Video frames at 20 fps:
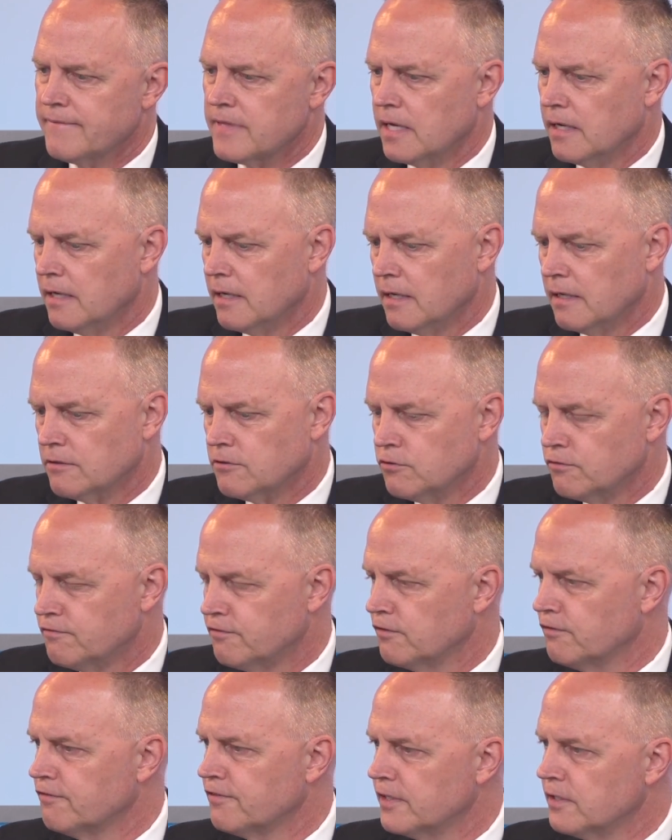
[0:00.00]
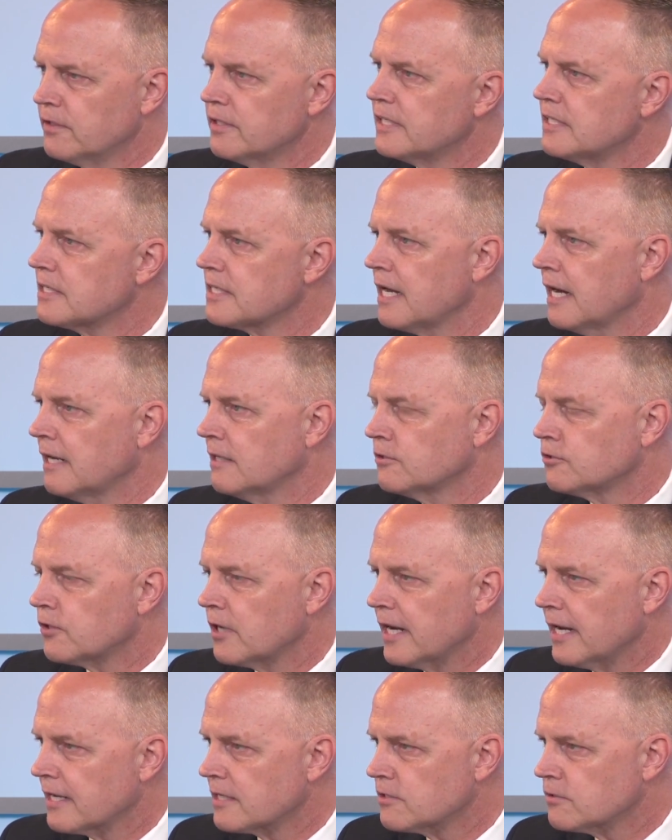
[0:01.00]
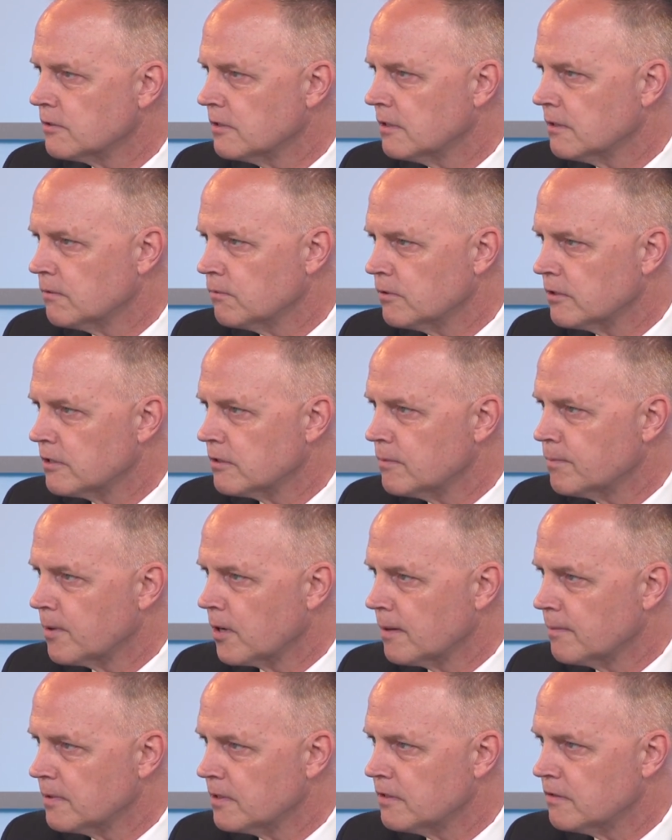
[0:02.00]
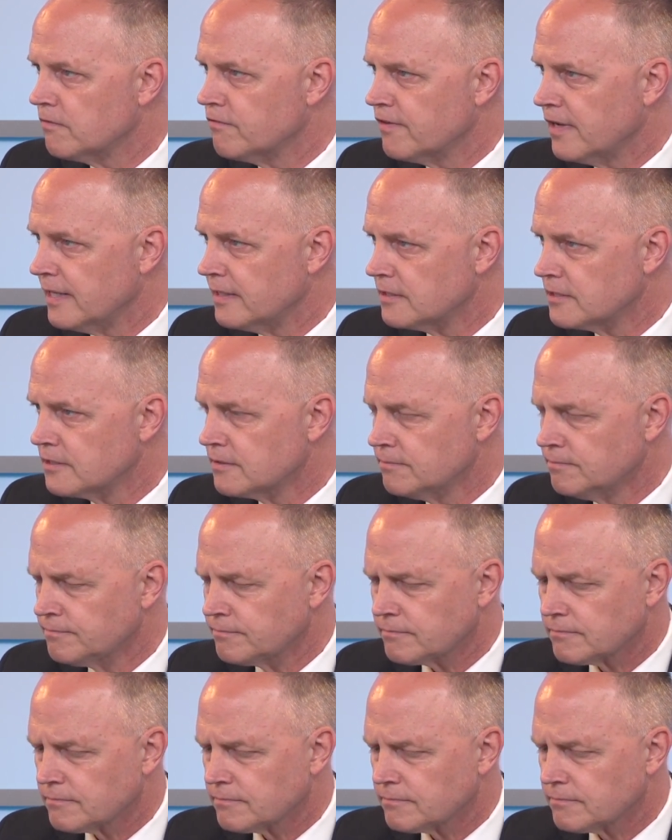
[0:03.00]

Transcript: to fulfill these contracts with the Department of Defense.